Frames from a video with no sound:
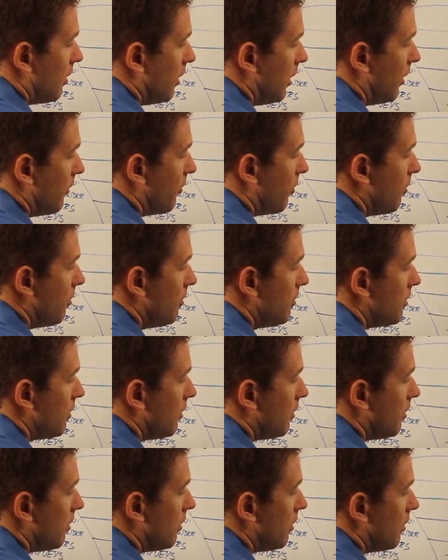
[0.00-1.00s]
I've
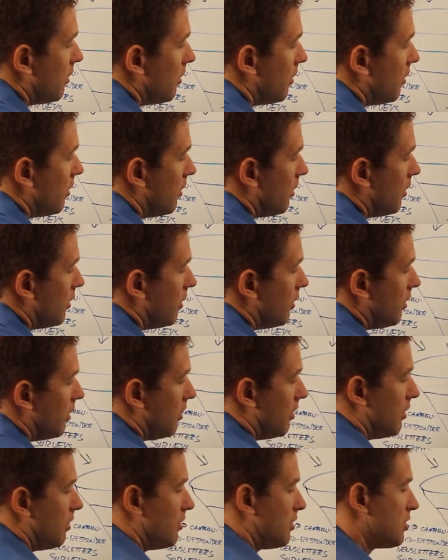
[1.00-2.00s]
heard
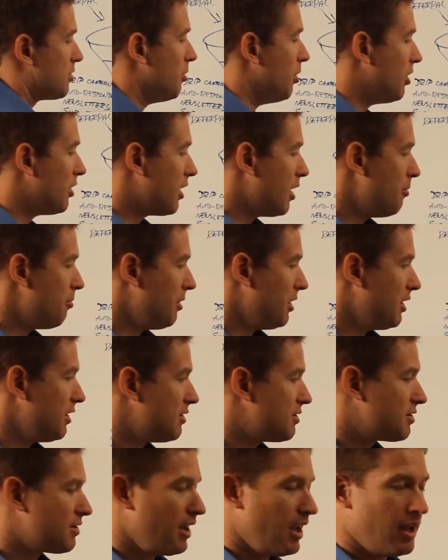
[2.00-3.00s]
small
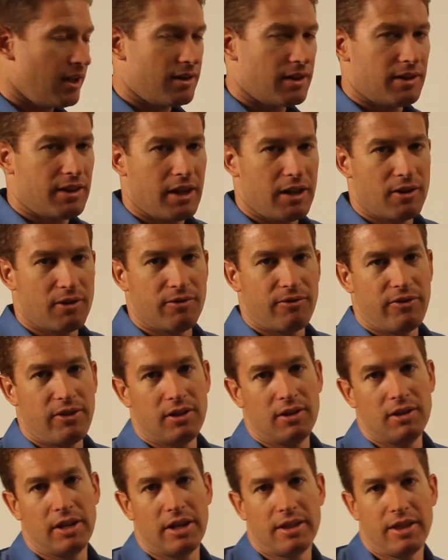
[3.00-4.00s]
companies say that they
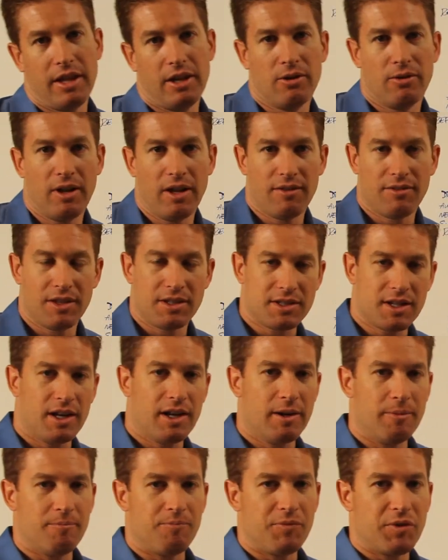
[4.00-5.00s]
feel like they don't have the
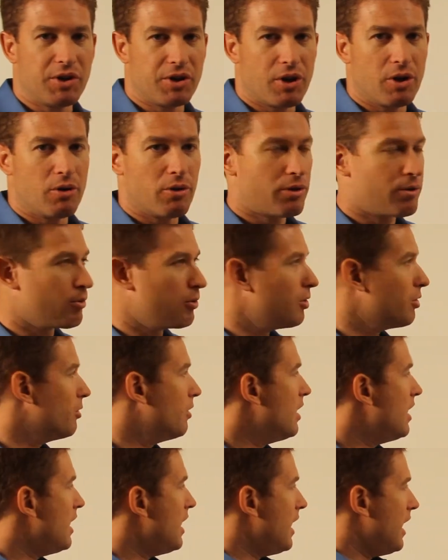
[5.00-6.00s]
time to go
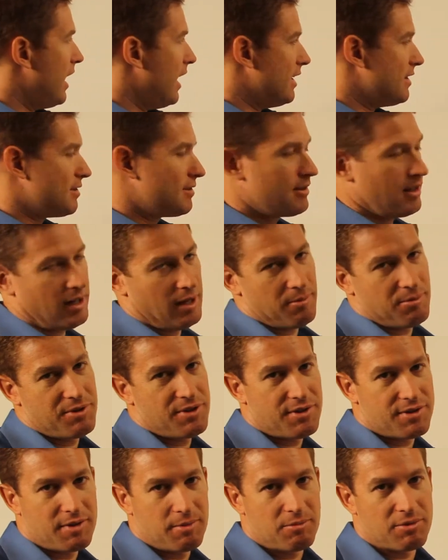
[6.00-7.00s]
through and set up
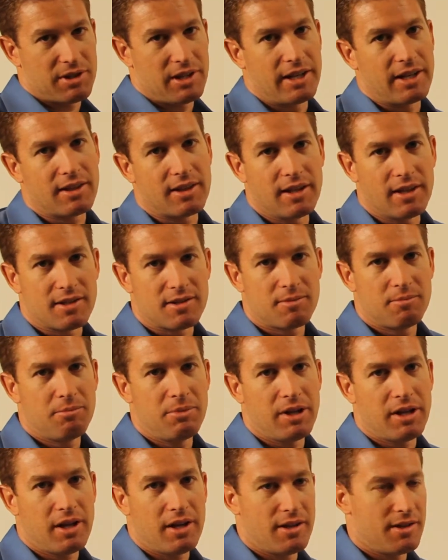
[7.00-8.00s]
systems like this
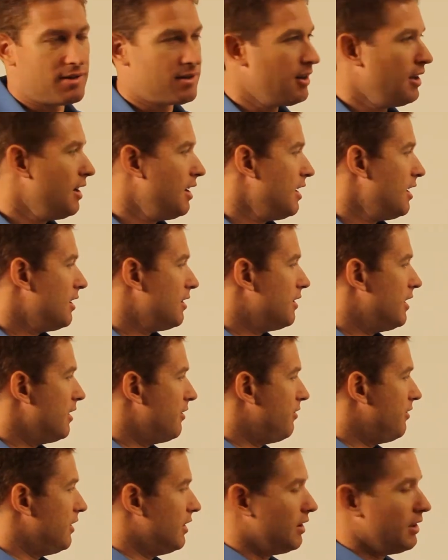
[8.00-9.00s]
because they
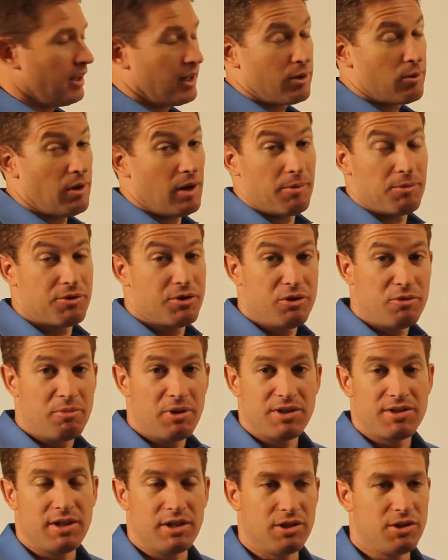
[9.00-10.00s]
feel like, well, I'm too
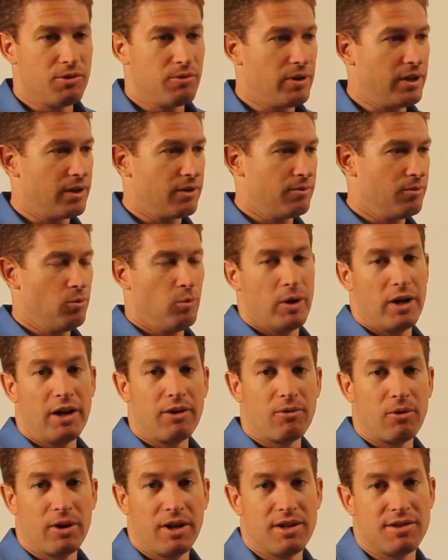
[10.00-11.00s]
busy doing
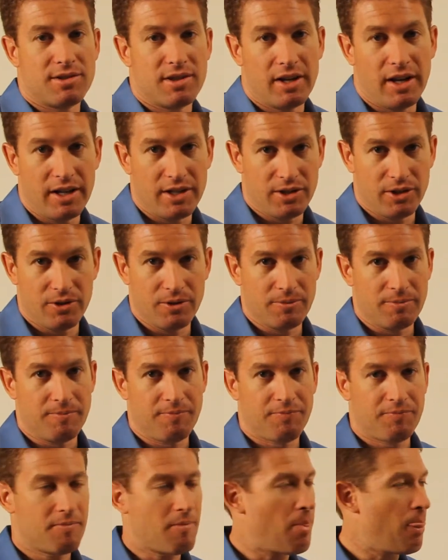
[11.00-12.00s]
whatever it is that I do.
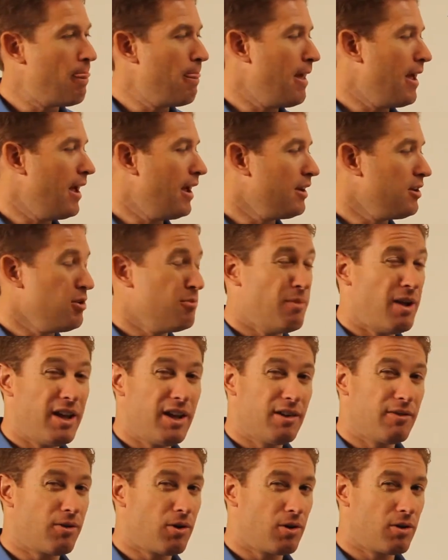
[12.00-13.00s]
And you may
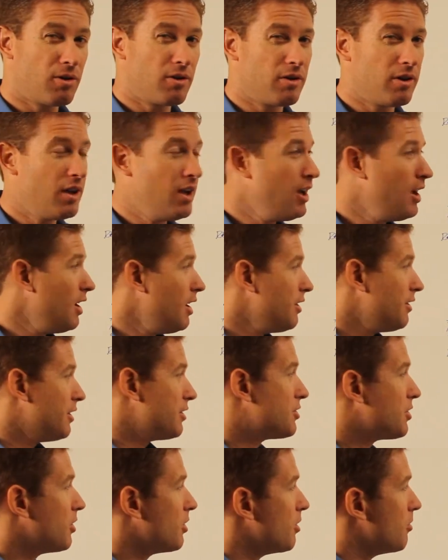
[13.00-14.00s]
have heard
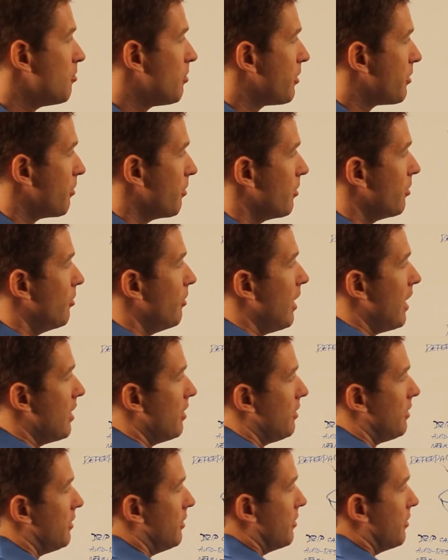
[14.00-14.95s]
the term thrown around.